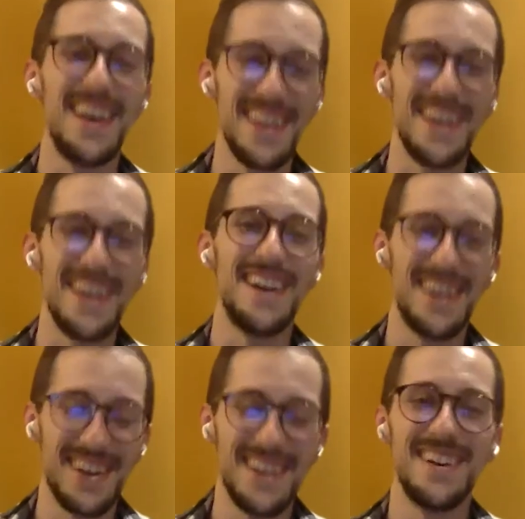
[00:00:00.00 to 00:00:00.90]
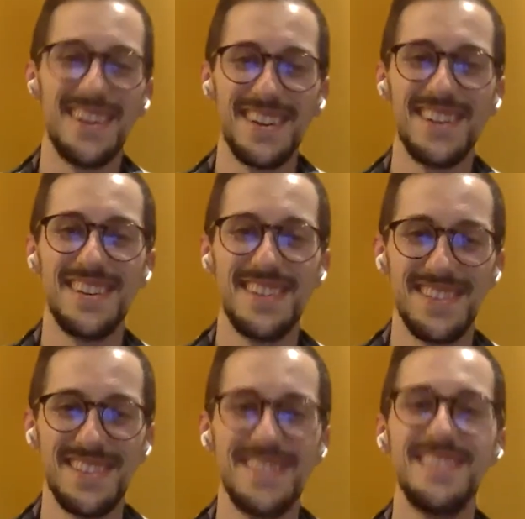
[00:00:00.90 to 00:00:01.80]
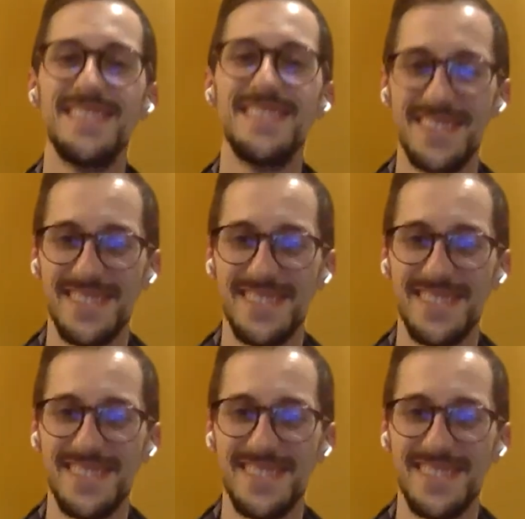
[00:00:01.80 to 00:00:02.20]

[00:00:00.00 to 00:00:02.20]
experience. I have a whole chapter in the